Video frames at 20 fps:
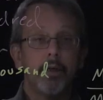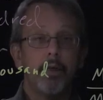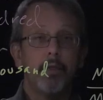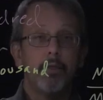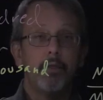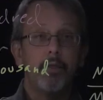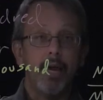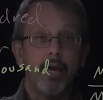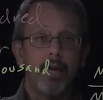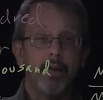
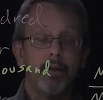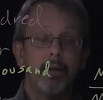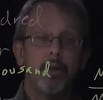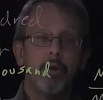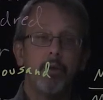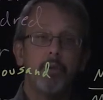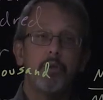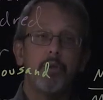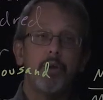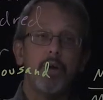then
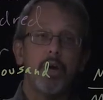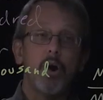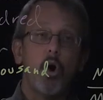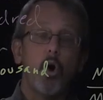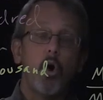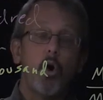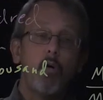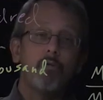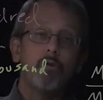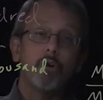the
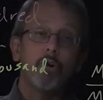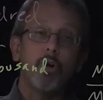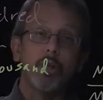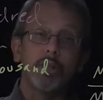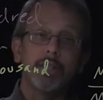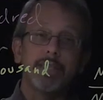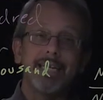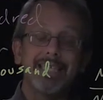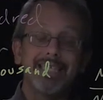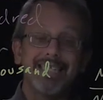overall
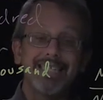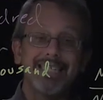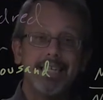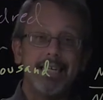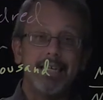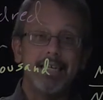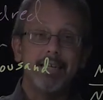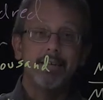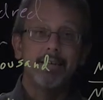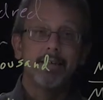
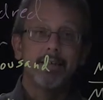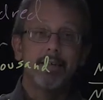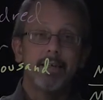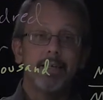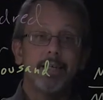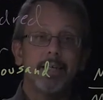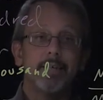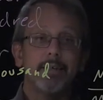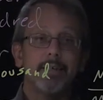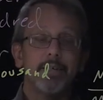density
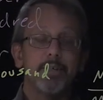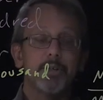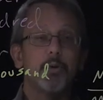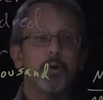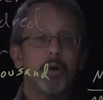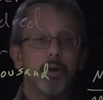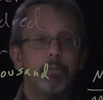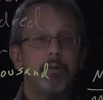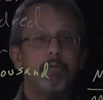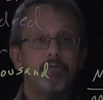is
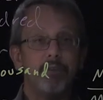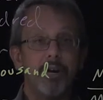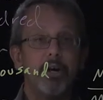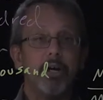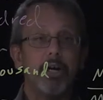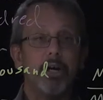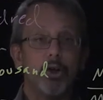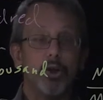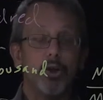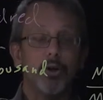going to be
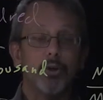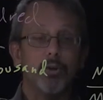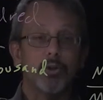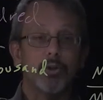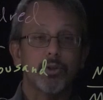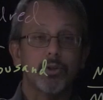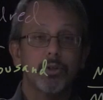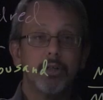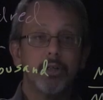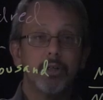very
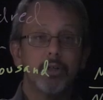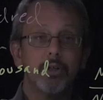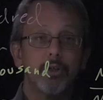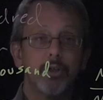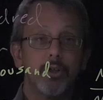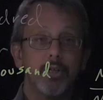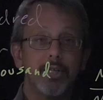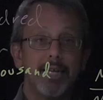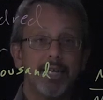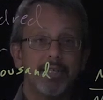close to
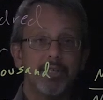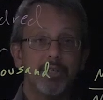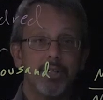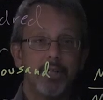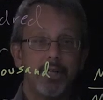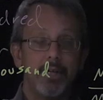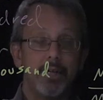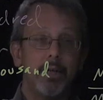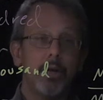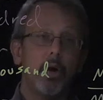the
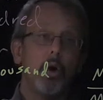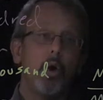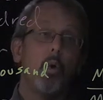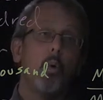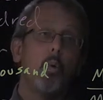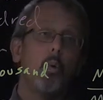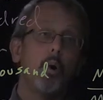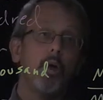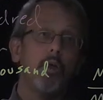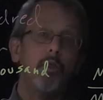density
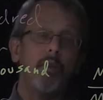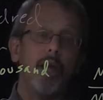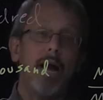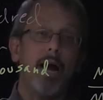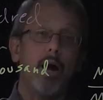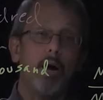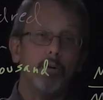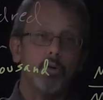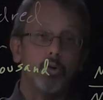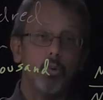
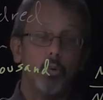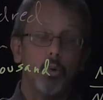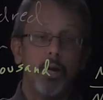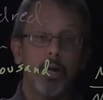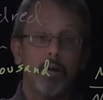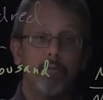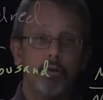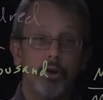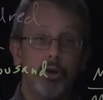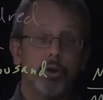without
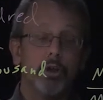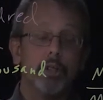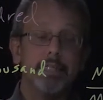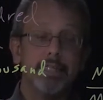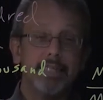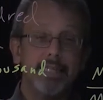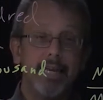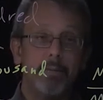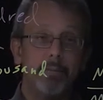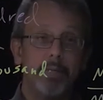whatever your
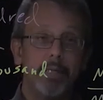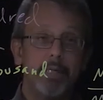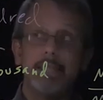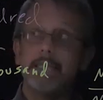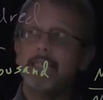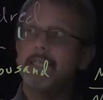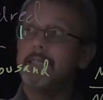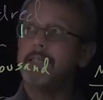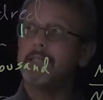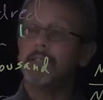contaminant
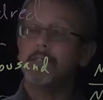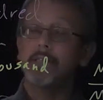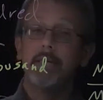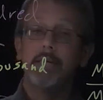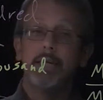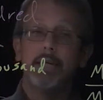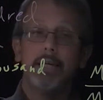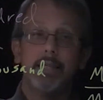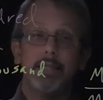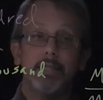is
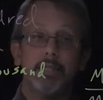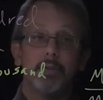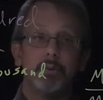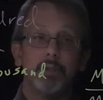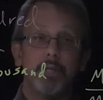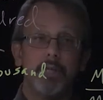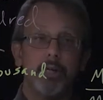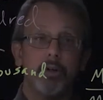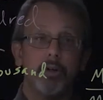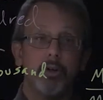in this
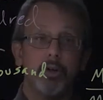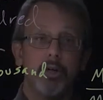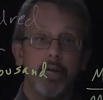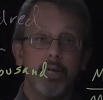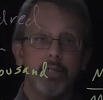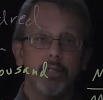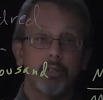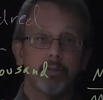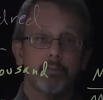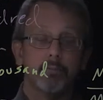particular
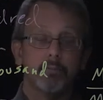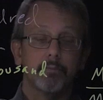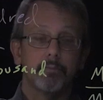case.